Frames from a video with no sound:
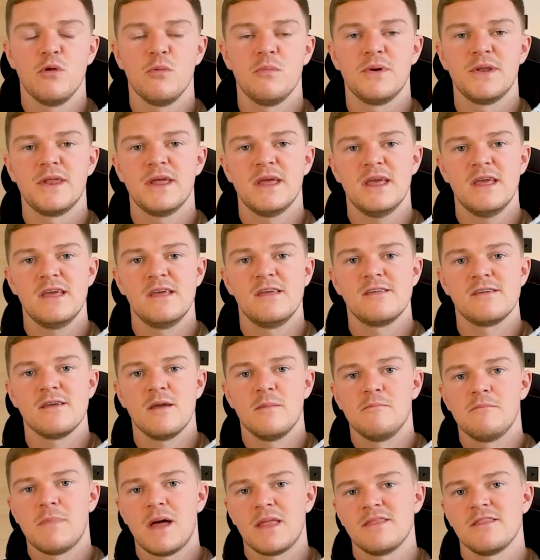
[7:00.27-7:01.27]
but it is
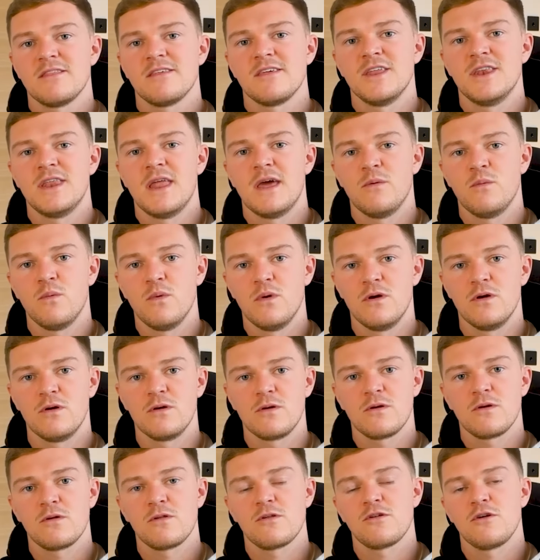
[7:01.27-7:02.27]
Manta
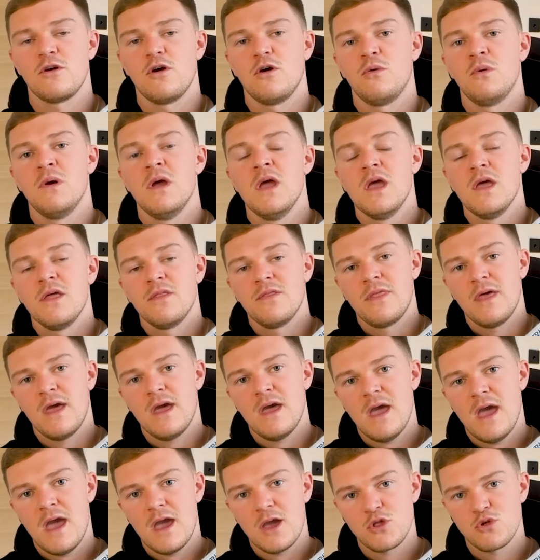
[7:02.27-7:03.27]
Network. So
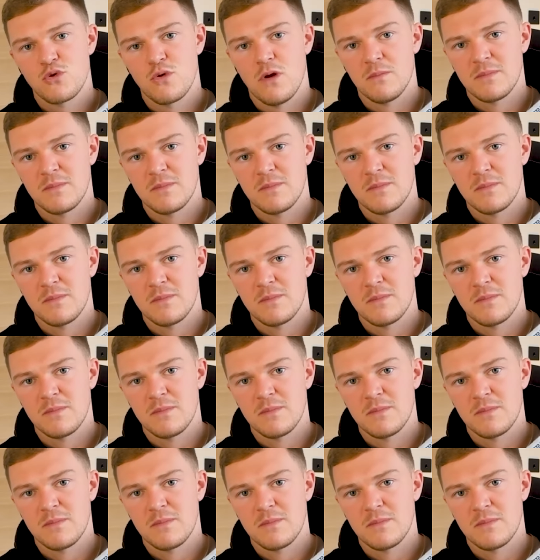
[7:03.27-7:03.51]
their airdrop